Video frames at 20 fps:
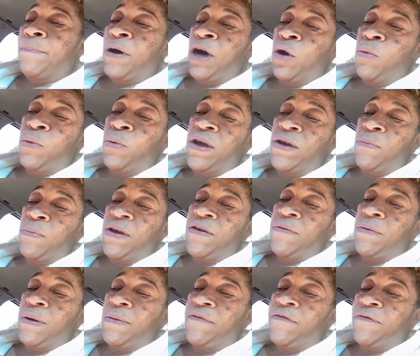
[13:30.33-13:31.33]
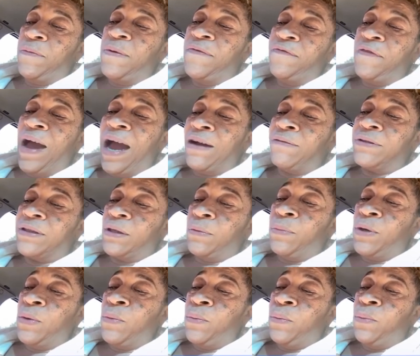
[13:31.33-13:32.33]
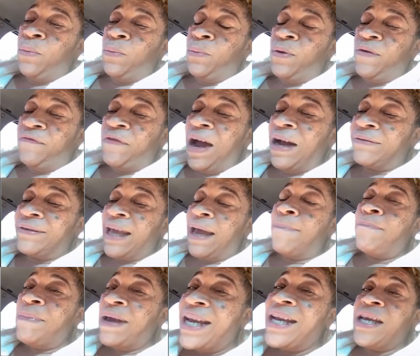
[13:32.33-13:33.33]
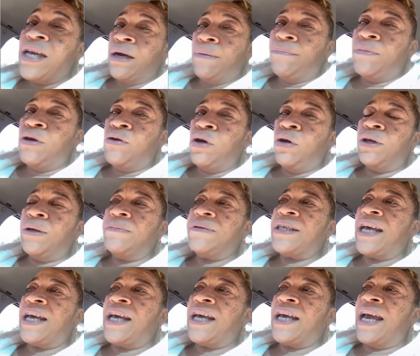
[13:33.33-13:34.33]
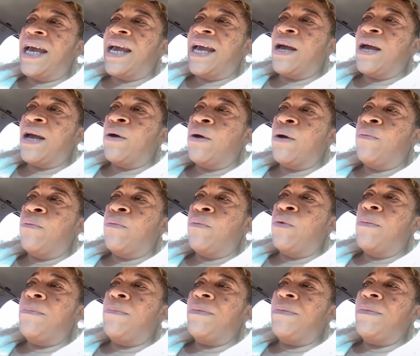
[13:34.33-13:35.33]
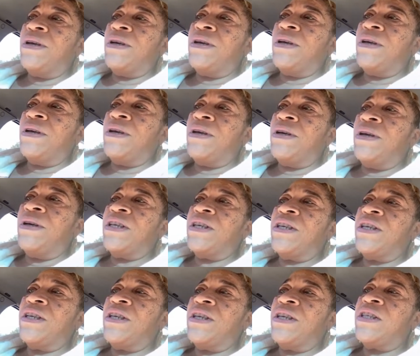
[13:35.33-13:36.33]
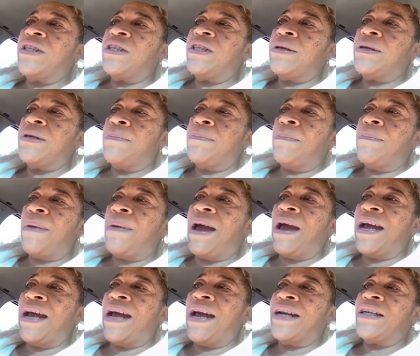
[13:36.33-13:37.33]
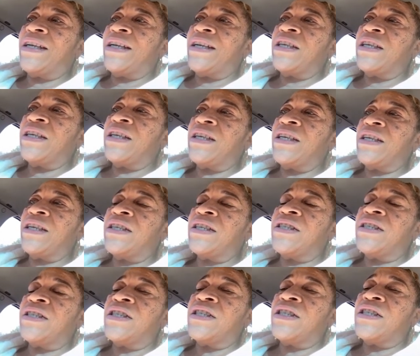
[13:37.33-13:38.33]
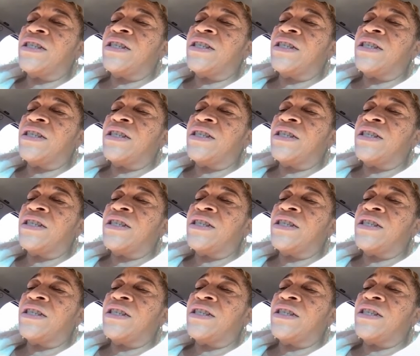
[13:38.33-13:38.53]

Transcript: But we found that medium. You know what I'm saying? With Mr. Magic.